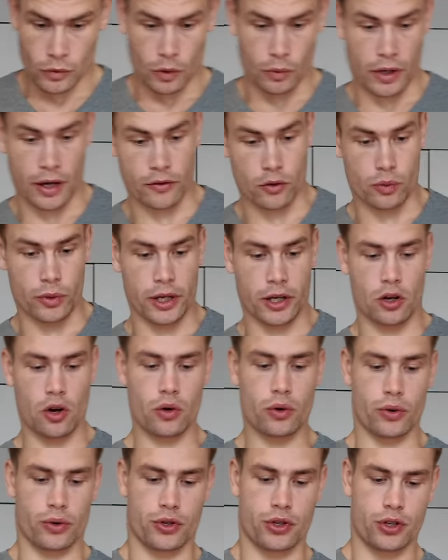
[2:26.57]
we have Greek
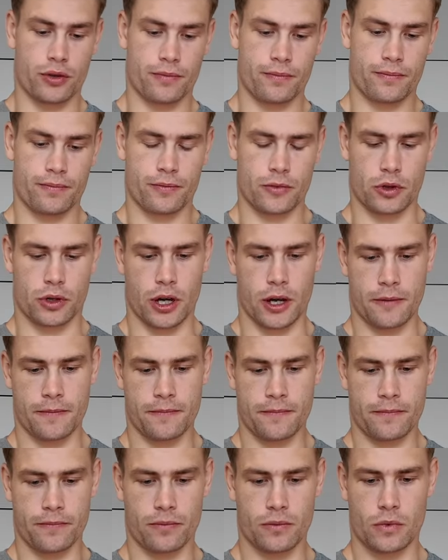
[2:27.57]
yogurt,
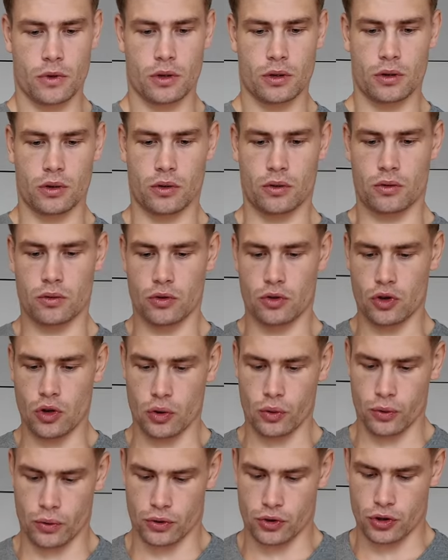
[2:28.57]
okay?
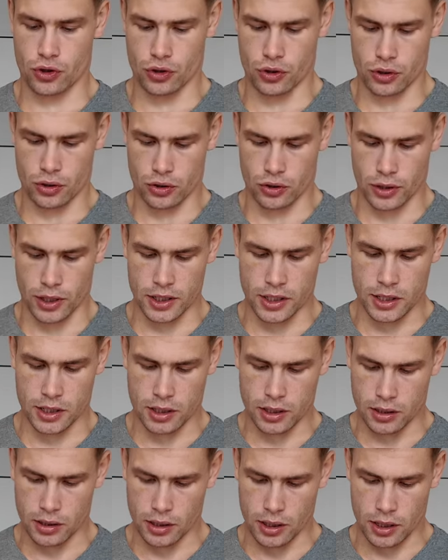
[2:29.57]
Yogurt. So this
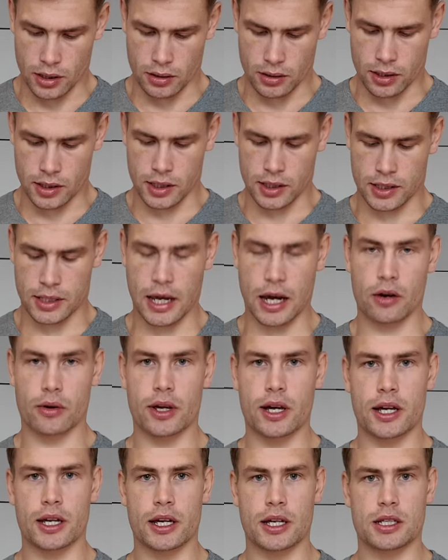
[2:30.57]
is
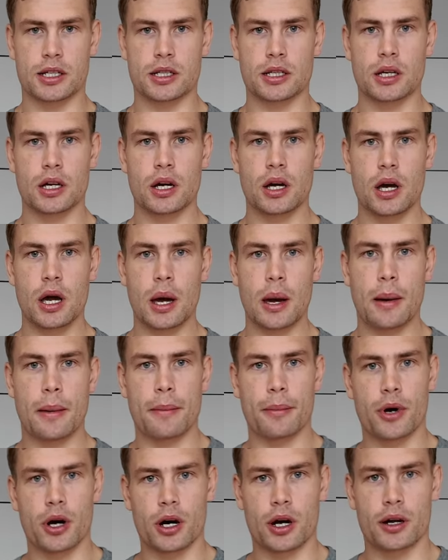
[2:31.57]
dairy, I guess.
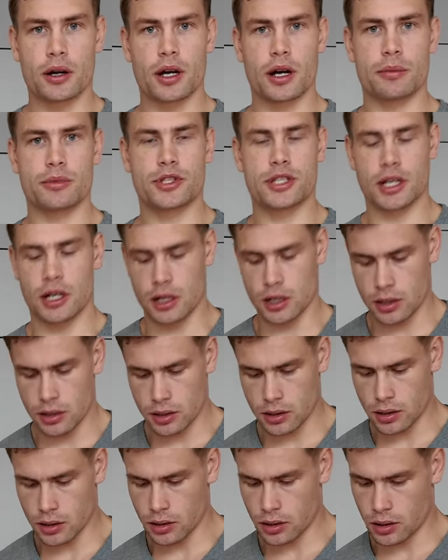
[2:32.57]
But I'm
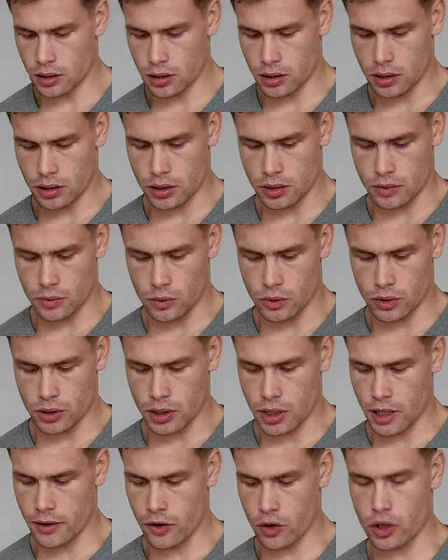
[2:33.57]
still,
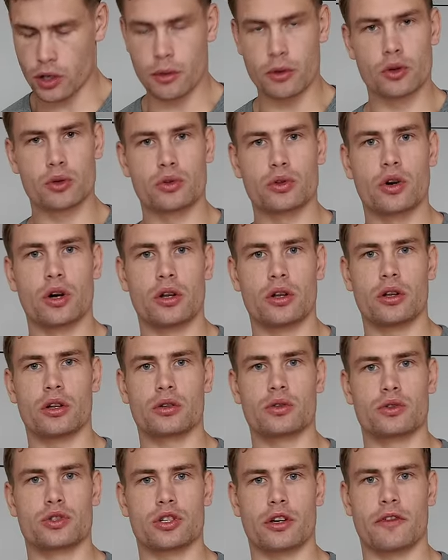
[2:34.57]
I heard a
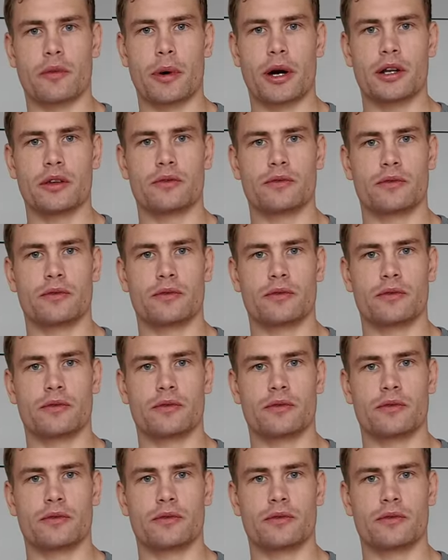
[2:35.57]
lot of good stuff about